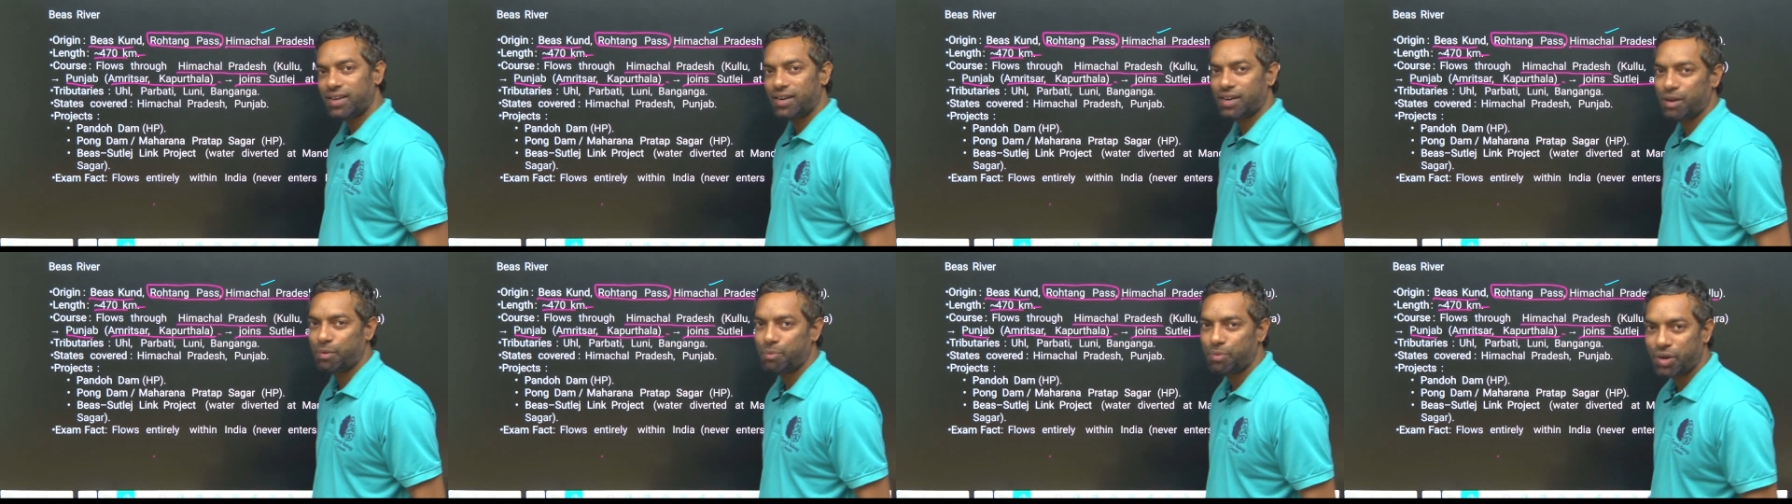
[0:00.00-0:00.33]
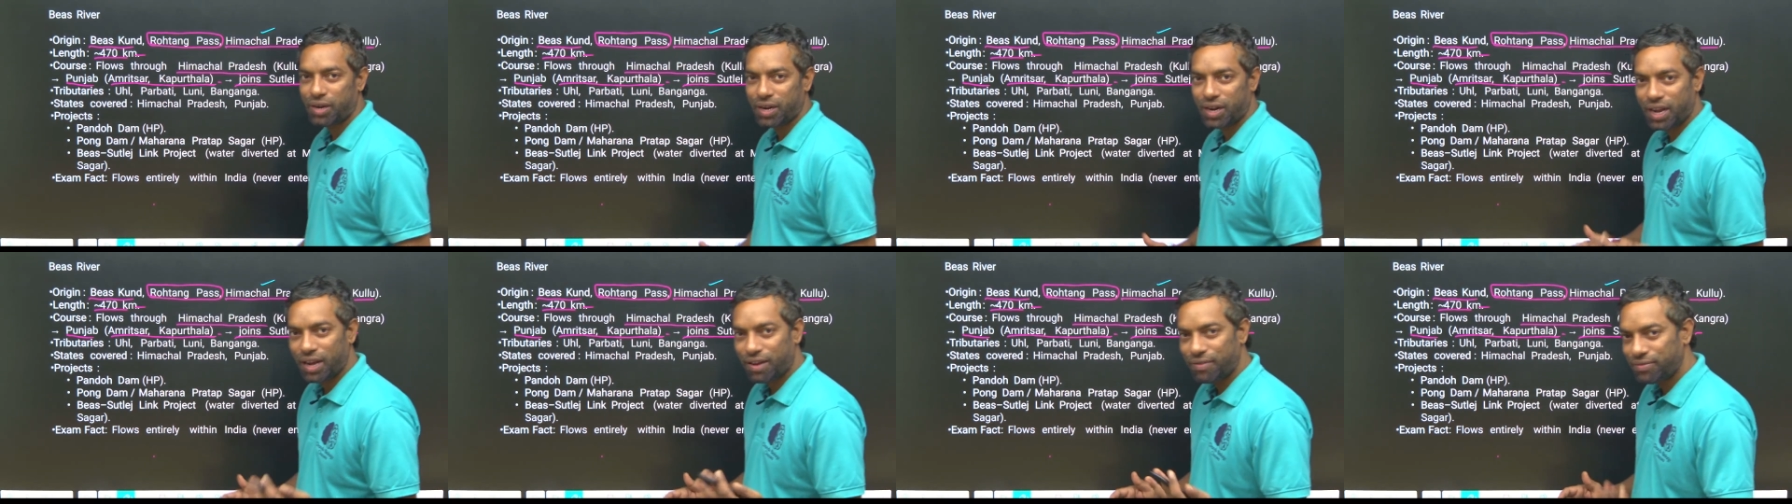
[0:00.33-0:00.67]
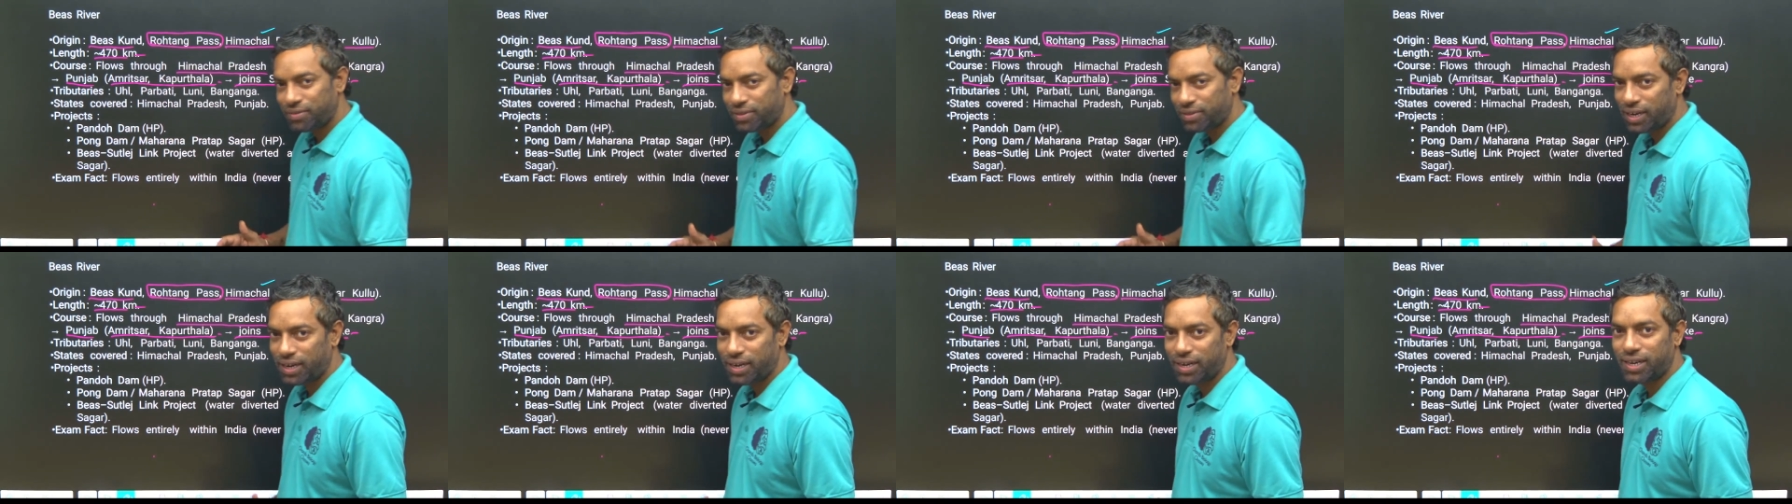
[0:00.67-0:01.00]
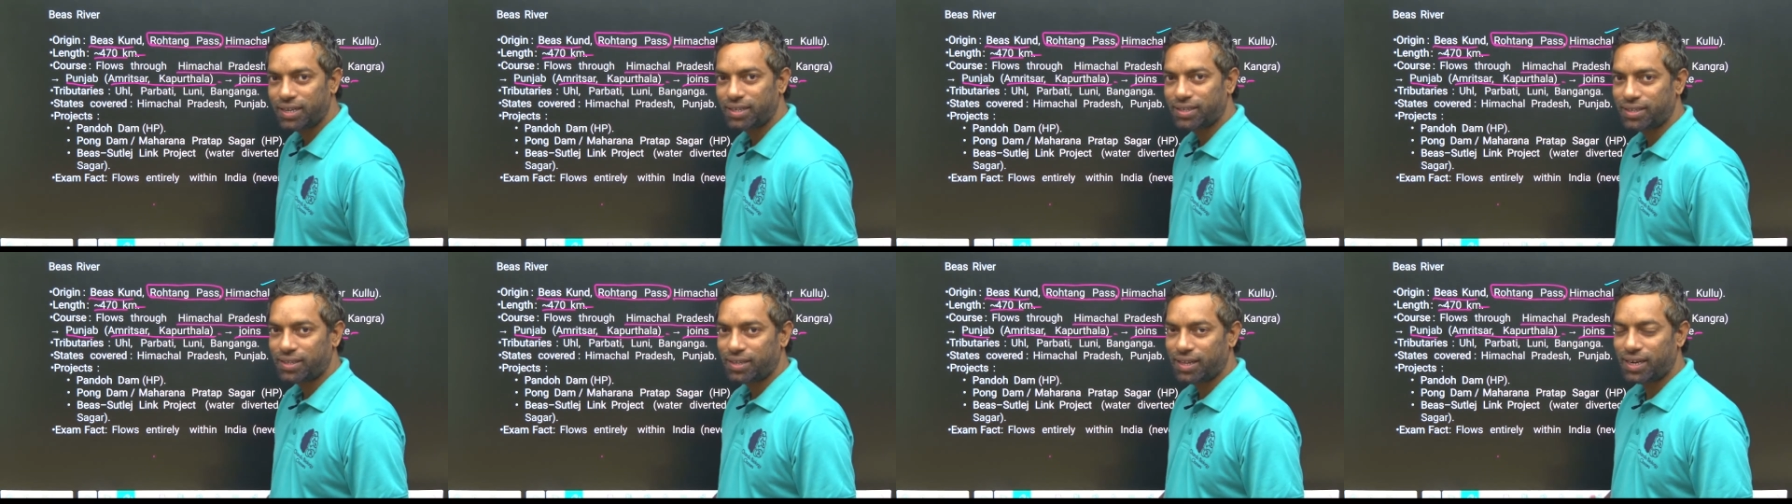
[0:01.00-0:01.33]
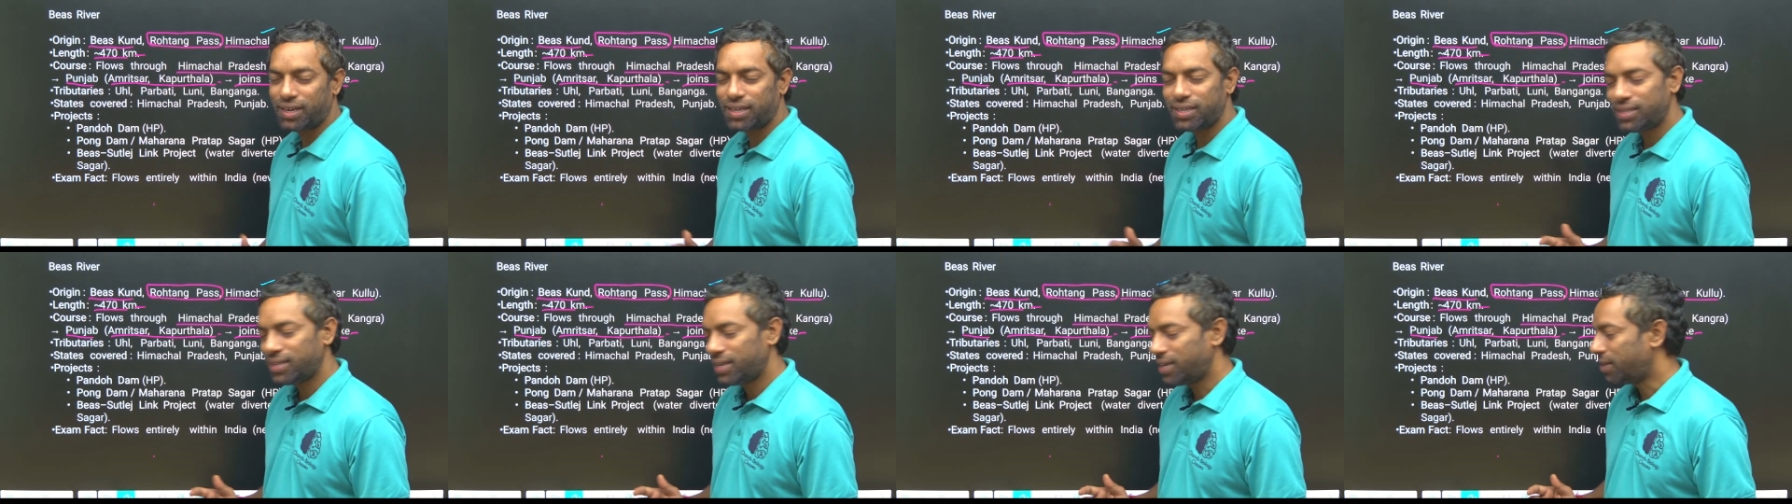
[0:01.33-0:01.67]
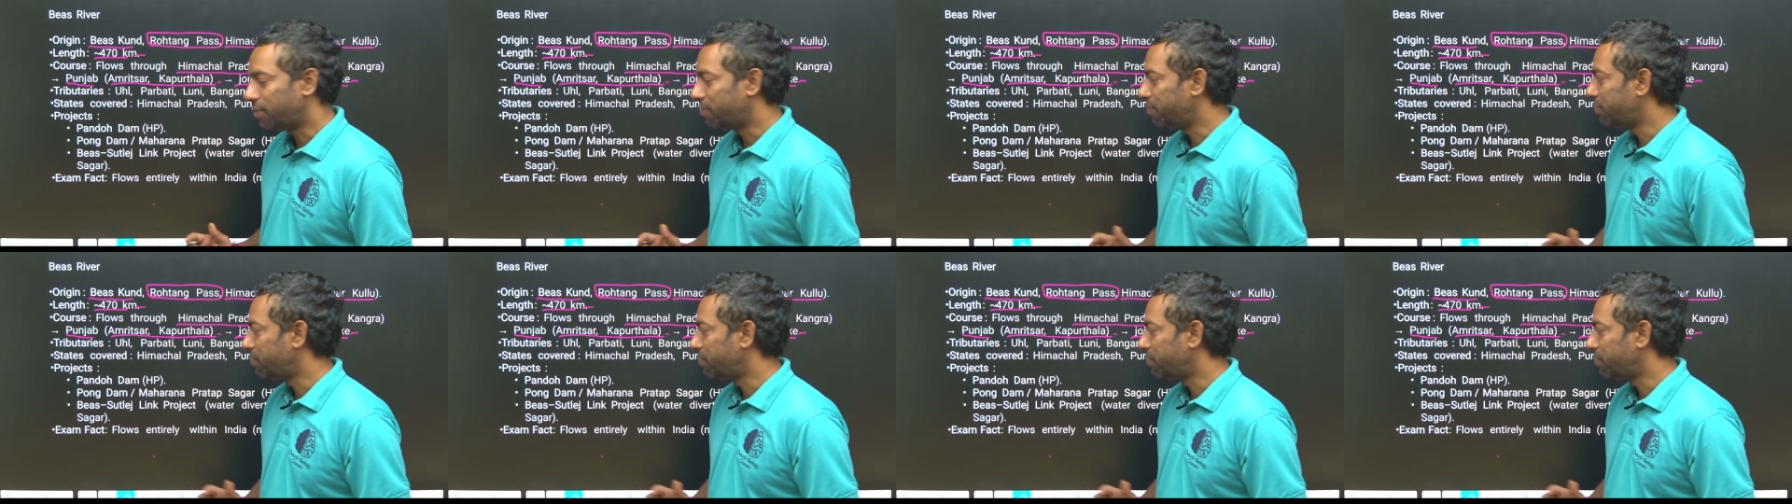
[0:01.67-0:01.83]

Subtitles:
tributary of Indus, that is enough.